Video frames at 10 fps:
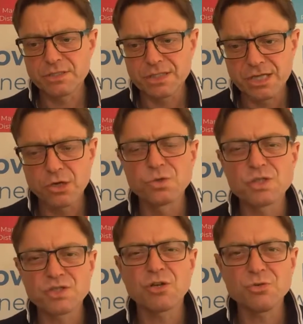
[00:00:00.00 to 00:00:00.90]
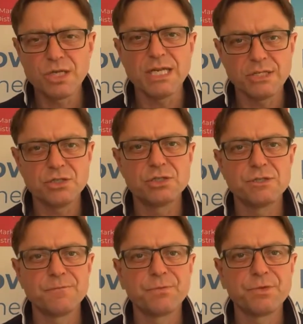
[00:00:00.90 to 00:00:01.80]
go so niche
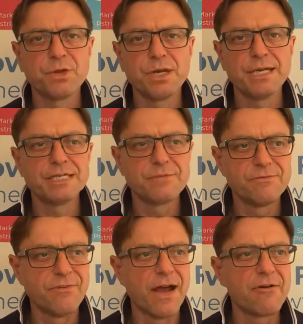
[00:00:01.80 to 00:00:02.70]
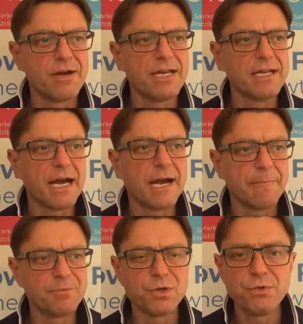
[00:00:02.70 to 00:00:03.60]
that it is a very
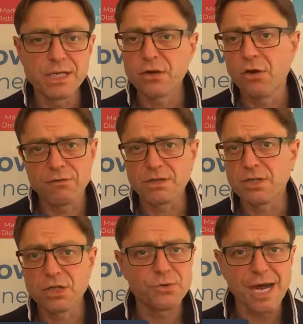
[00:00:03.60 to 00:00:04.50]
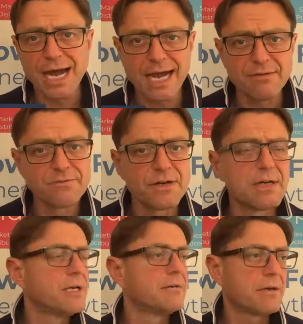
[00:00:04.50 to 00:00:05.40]
unique offering that you have,
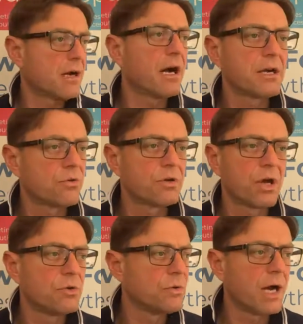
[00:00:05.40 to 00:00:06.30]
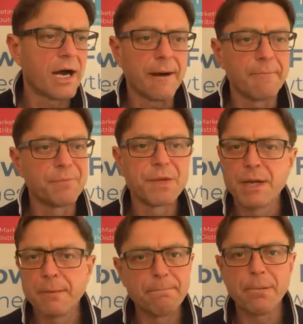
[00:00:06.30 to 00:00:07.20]
I don't know,
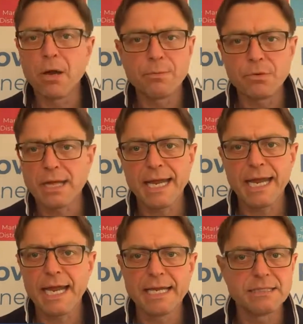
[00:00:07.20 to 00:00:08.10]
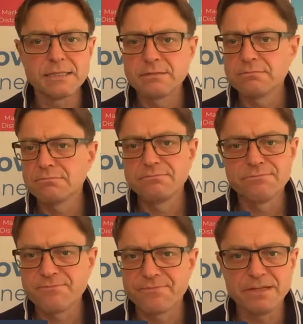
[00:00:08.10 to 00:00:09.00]
purple haired
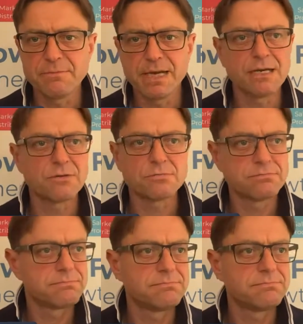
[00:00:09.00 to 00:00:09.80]
female